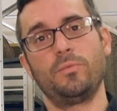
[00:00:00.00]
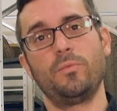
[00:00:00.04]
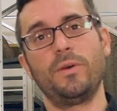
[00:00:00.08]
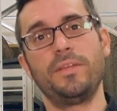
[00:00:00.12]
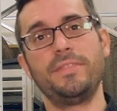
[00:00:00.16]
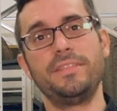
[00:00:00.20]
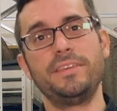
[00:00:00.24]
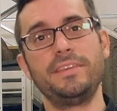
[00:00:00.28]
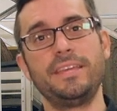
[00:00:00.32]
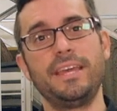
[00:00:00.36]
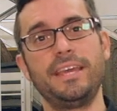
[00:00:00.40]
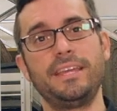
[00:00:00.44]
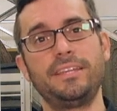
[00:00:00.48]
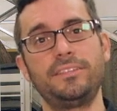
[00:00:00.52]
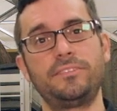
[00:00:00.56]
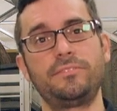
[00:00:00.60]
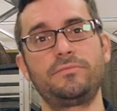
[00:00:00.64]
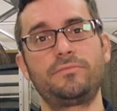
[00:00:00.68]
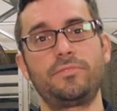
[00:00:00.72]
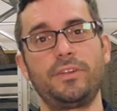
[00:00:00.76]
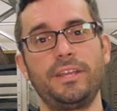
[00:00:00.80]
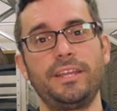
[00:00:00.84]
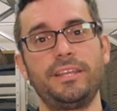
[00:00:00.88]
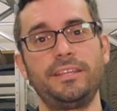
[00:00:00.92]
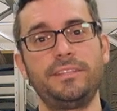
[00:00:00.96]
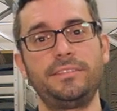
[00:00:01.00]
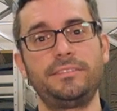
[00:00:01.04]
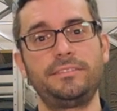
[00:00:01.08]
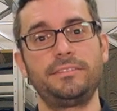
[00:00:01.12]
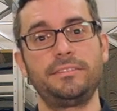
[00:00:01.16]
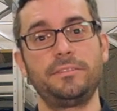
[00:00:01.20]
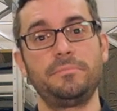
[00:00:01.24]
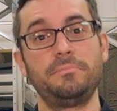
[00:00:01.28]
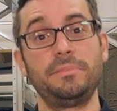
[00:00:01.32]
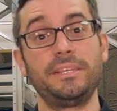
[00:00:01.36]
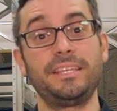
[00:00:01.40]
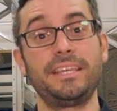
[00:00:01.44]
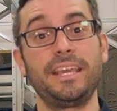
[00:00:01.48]
when the Age of Raids
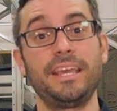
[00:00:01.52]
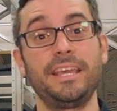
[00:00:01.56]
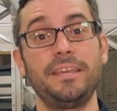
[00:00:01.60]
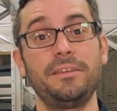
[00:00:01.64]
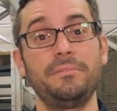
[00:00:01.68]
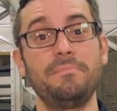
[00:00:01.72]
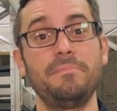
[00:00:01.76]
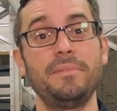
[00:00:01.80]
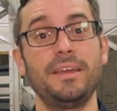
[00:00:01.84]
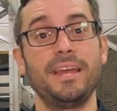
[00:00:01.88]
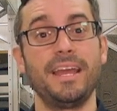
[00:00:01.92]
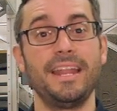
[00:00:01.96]
became